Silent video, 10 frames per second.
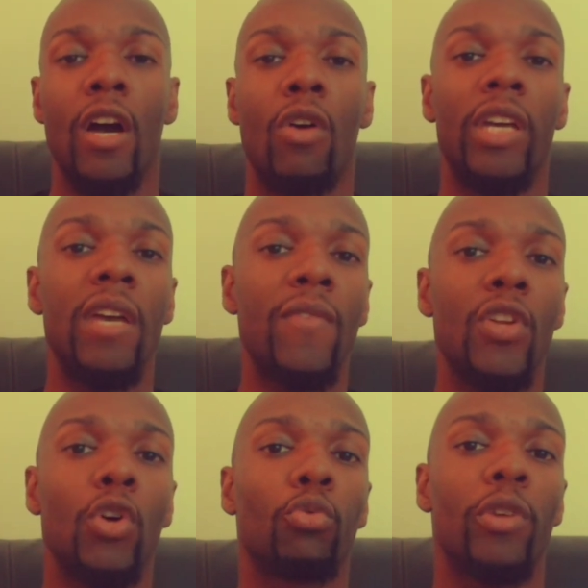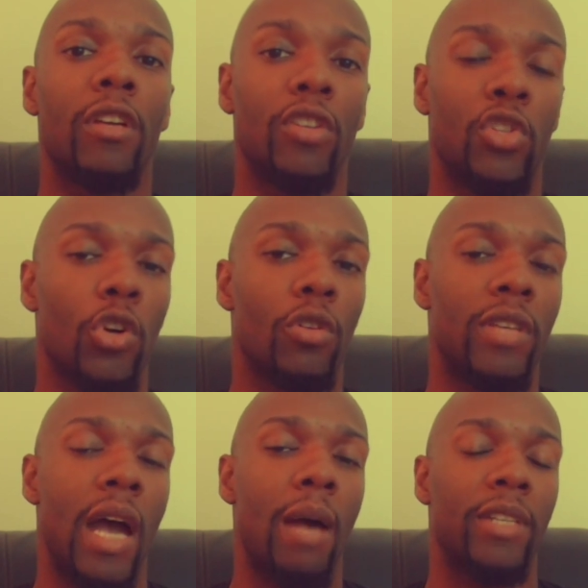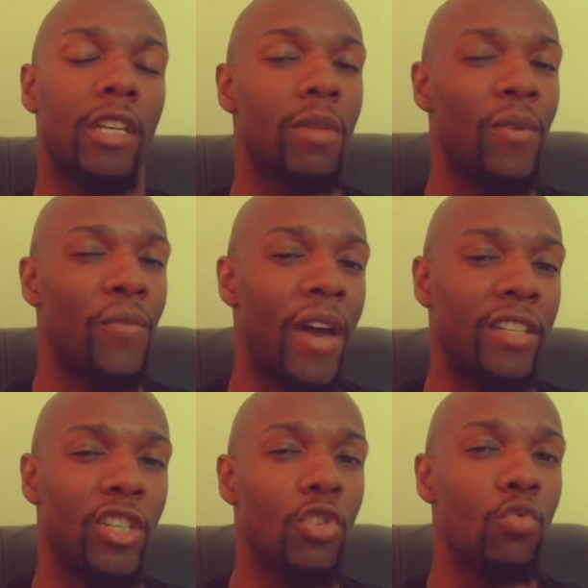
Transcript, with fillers: Now, even though through in short times intermittent fasting,